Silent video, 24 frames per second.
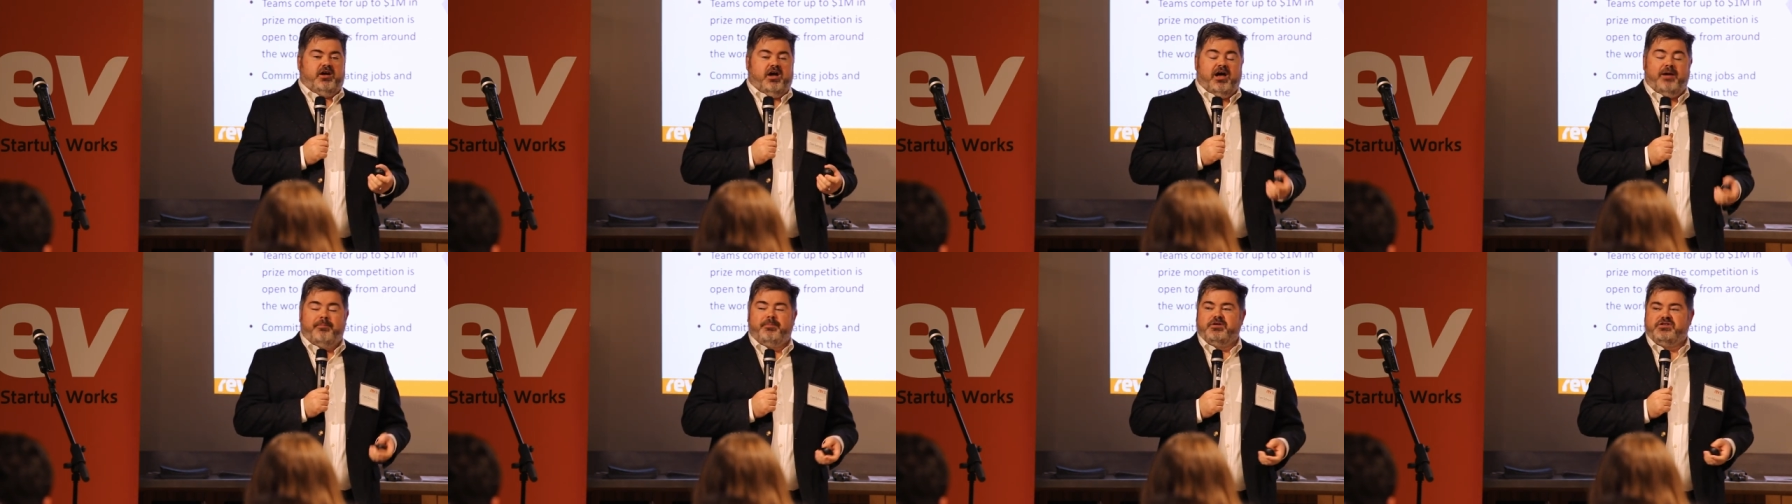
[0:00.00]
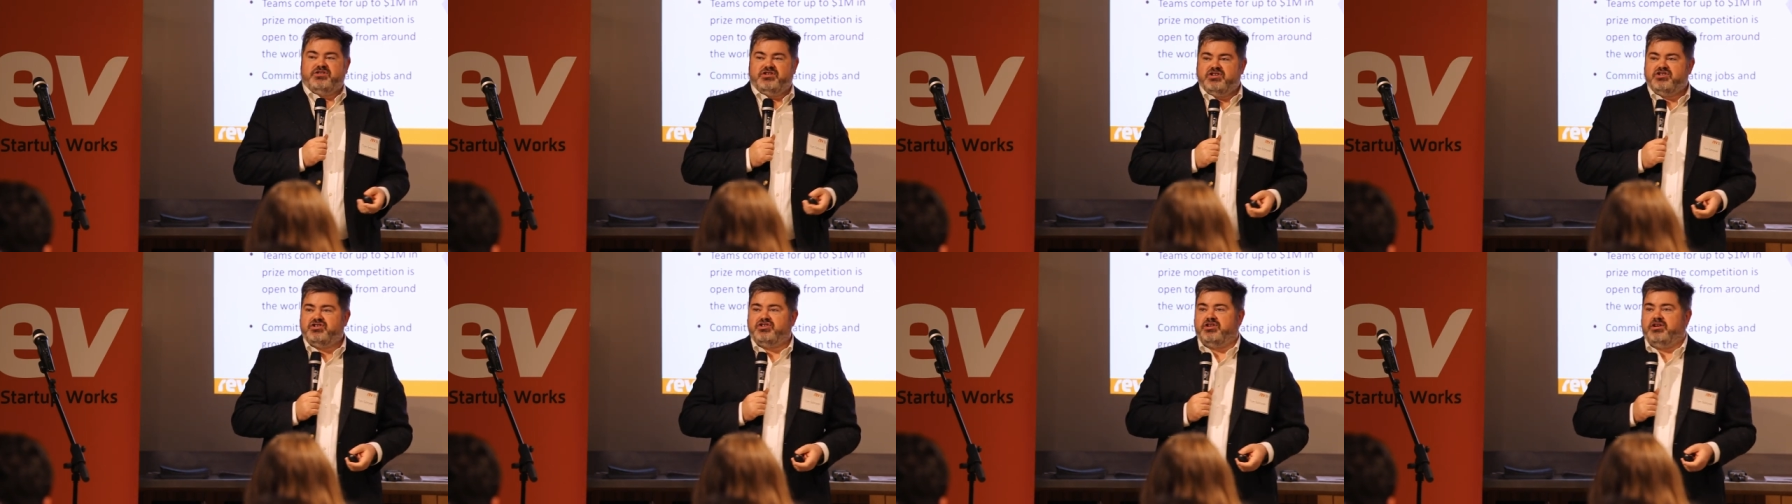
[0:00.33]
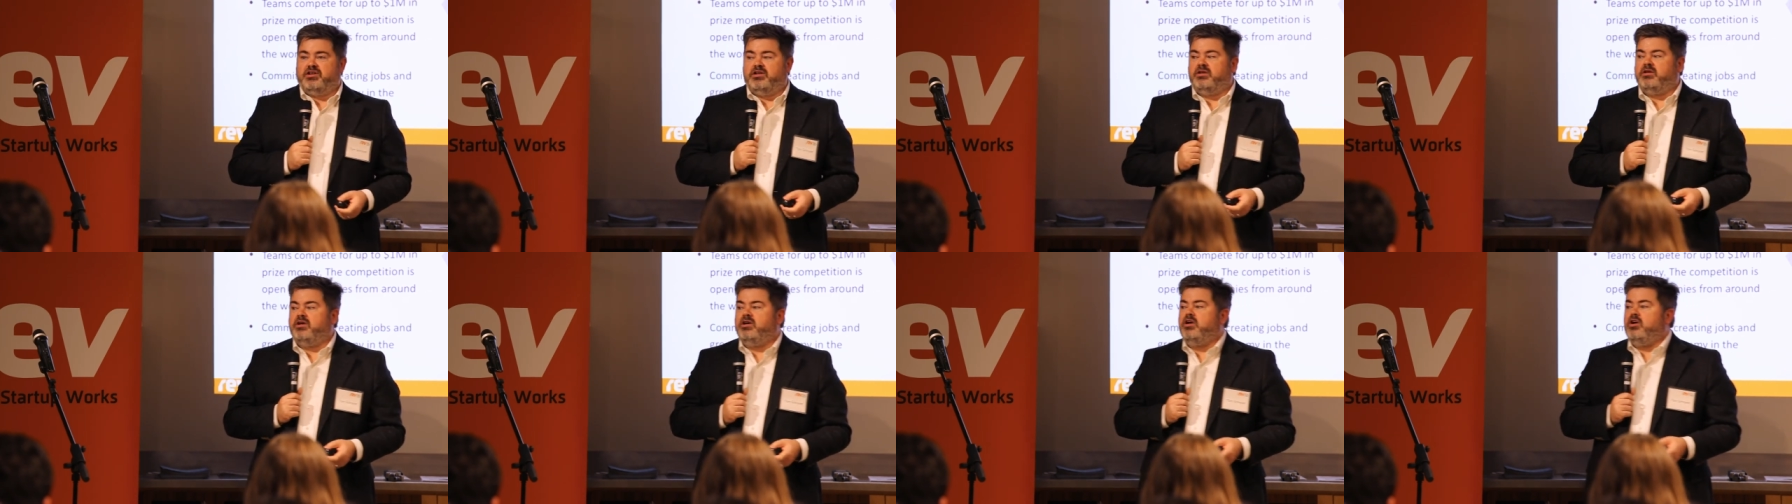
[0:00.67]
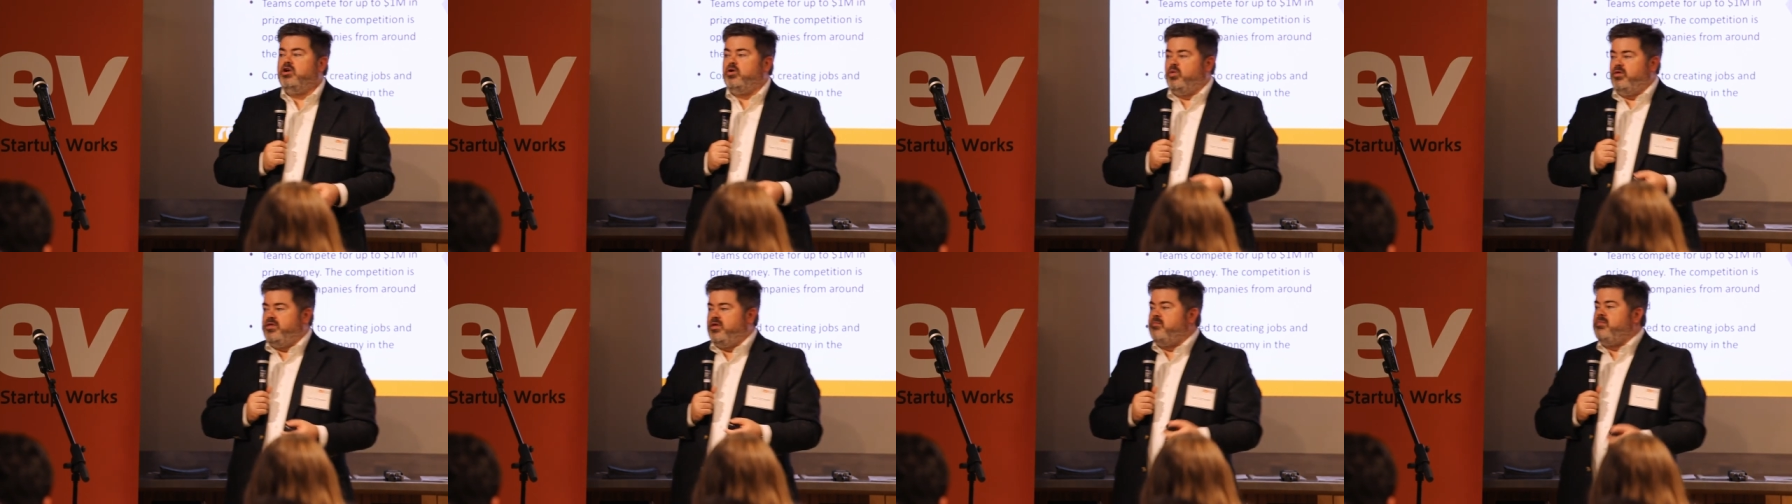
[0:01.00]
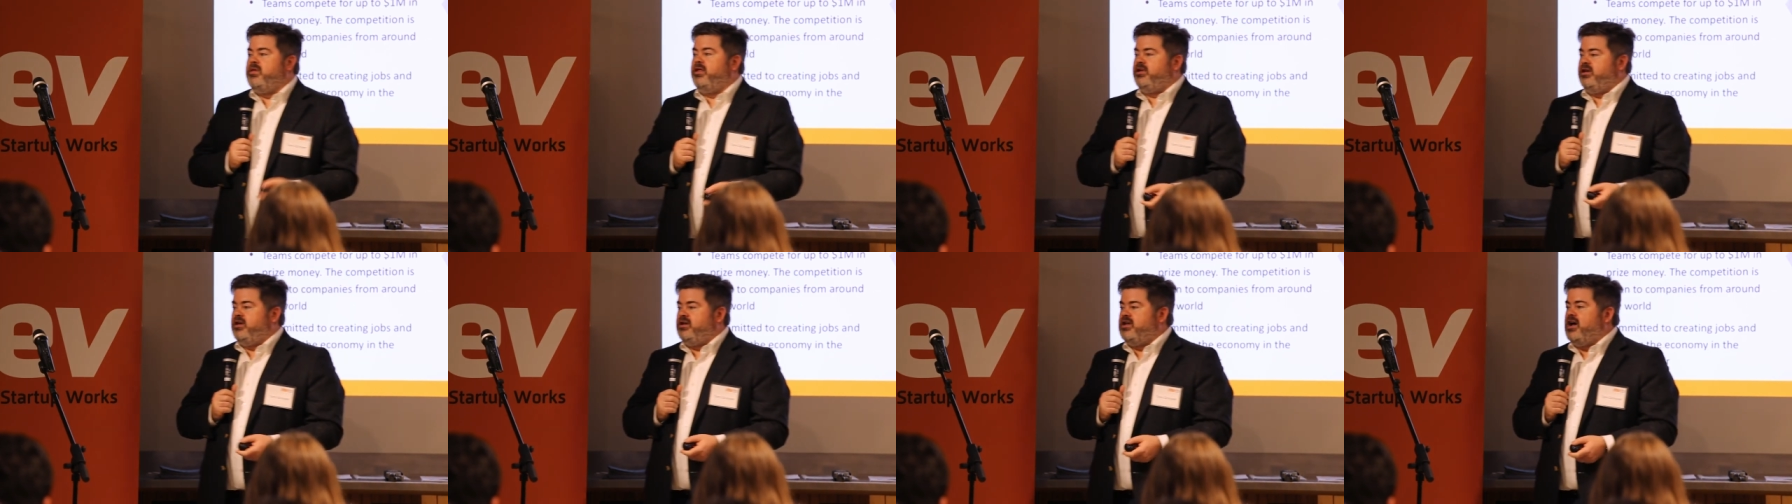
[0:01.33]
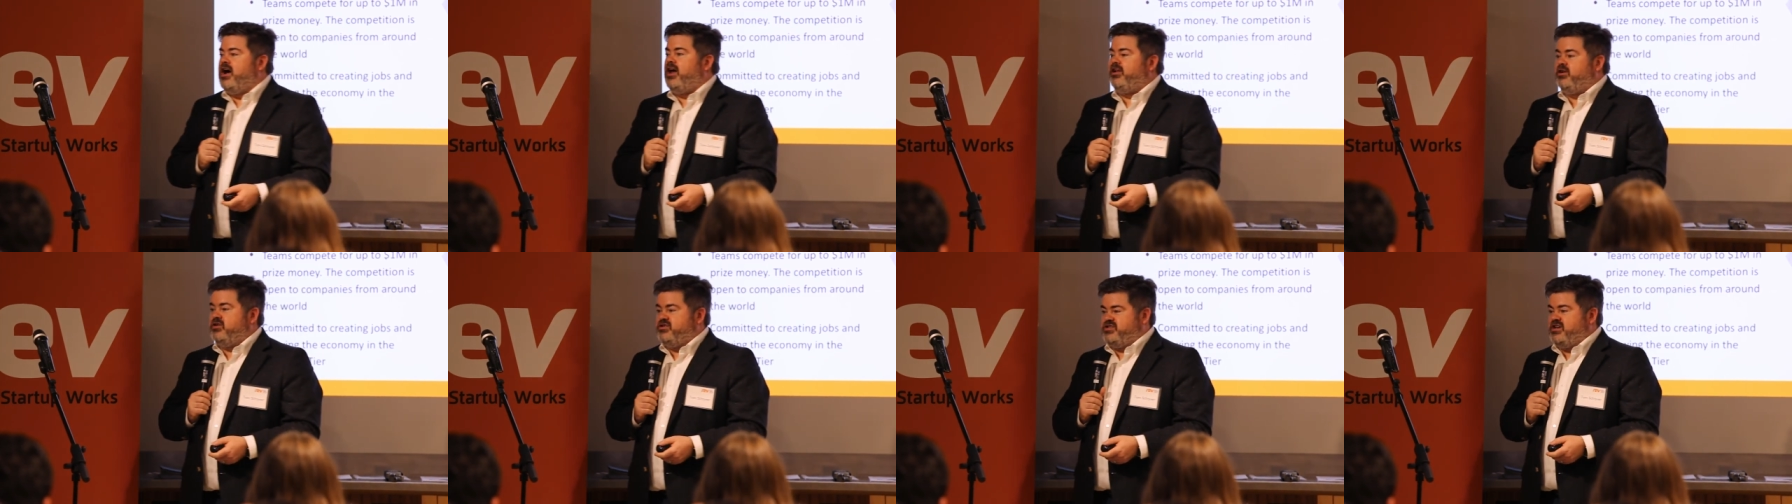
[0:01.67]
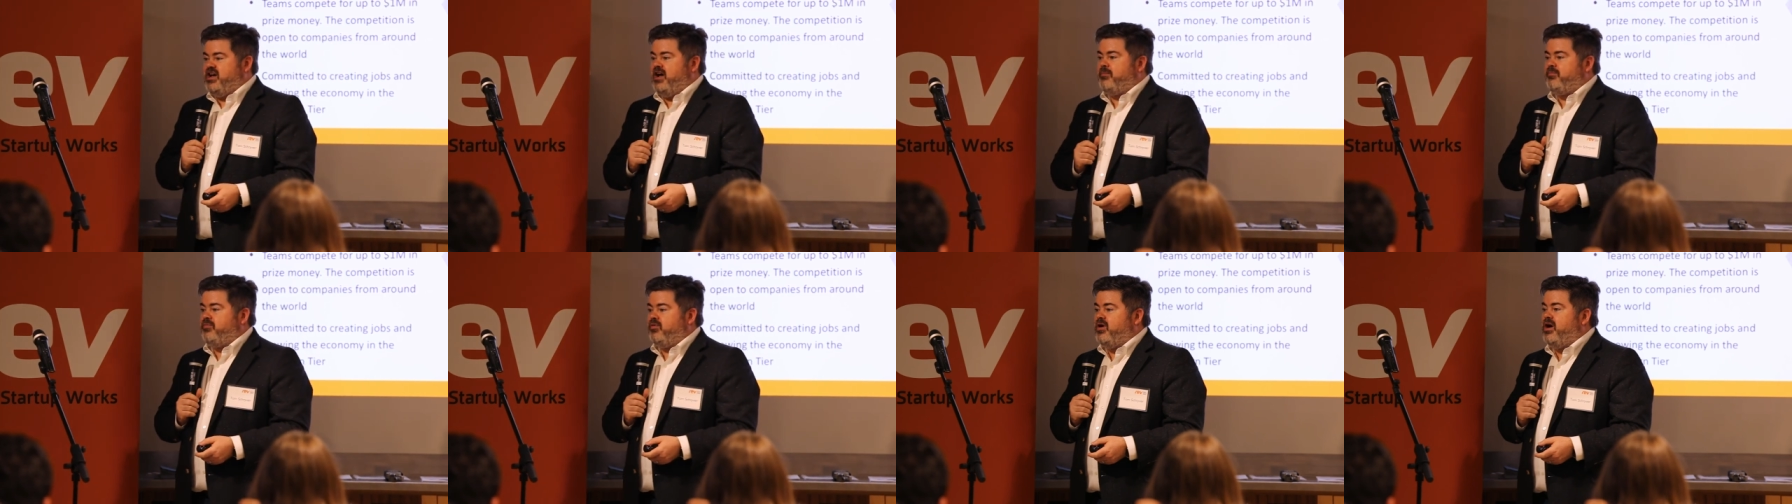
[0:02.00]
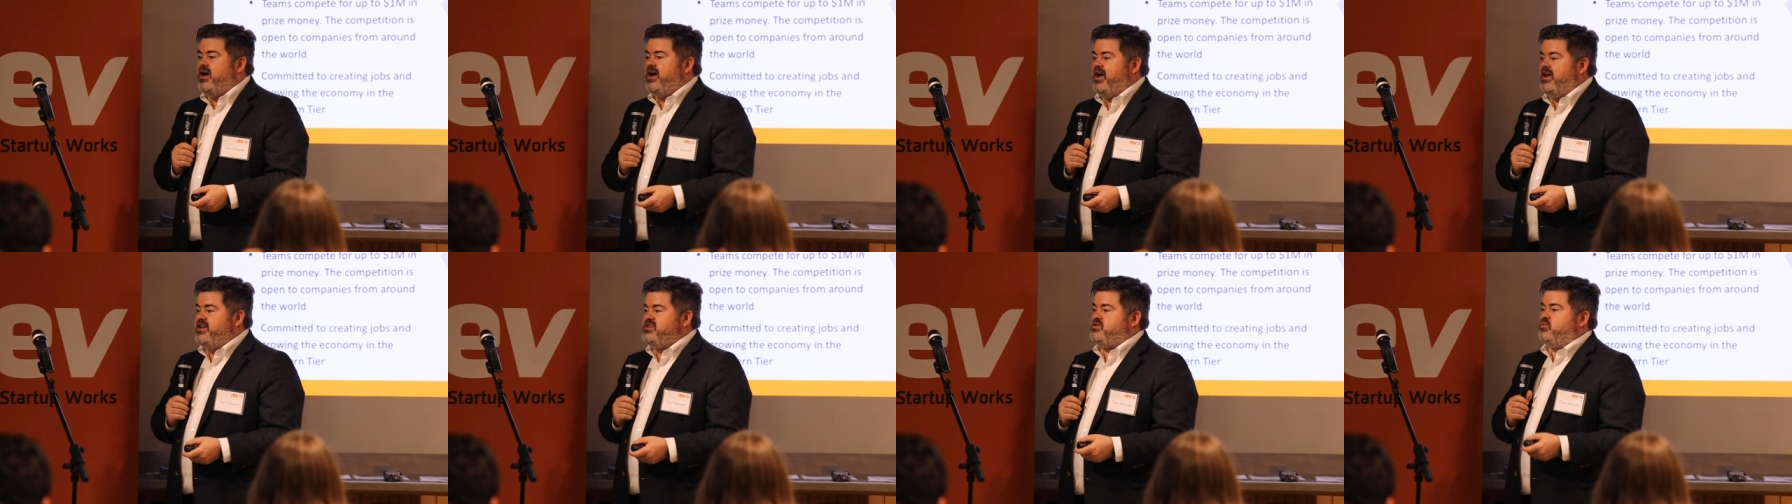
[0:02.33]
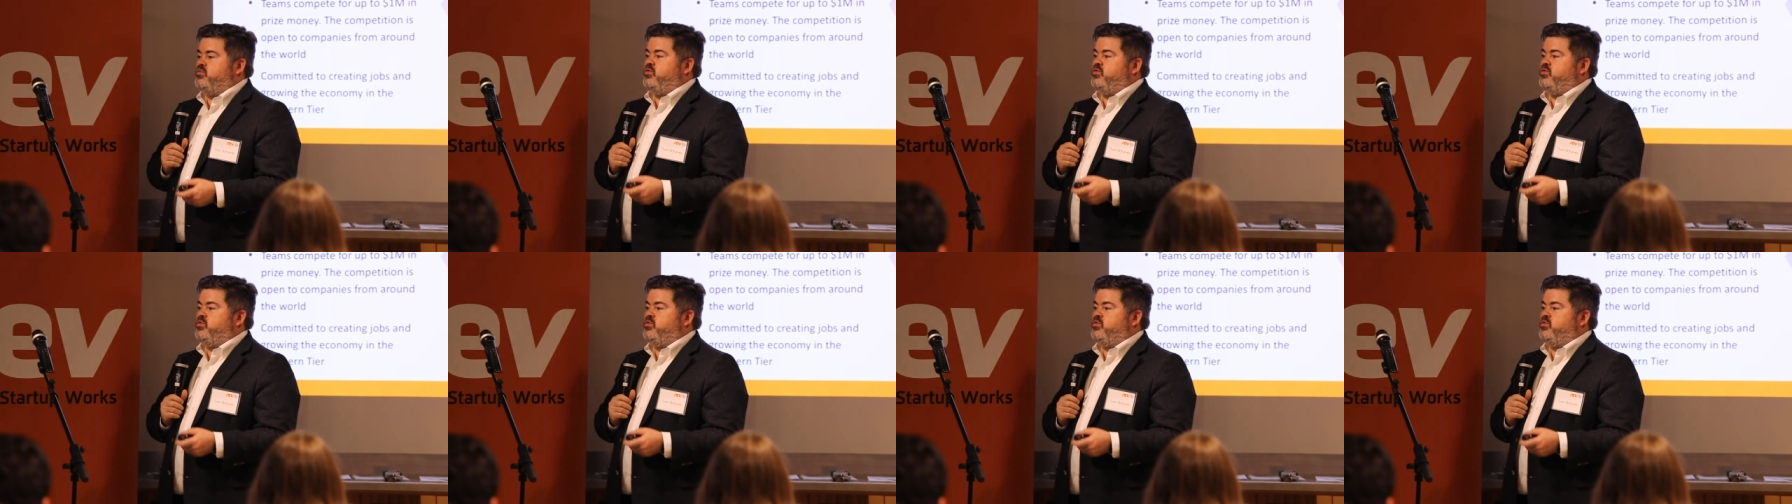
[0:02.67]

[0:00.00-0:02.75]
competition with a million dollar top prize.